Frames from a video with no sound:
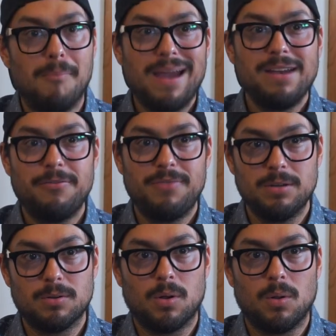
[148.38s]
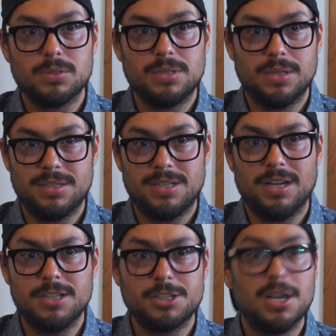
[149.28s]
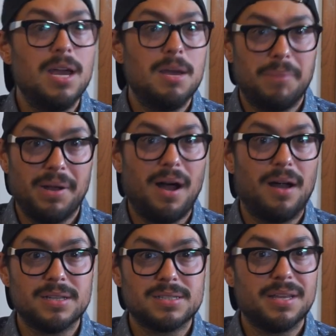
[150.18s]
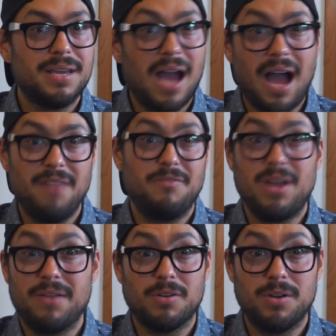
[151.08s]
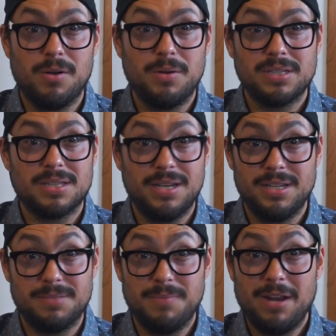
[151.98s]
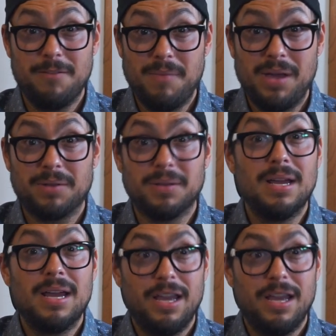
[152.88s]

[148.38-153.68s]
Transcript: might feel cold to the touch, but honestly, I've never noticed that it's made of metal.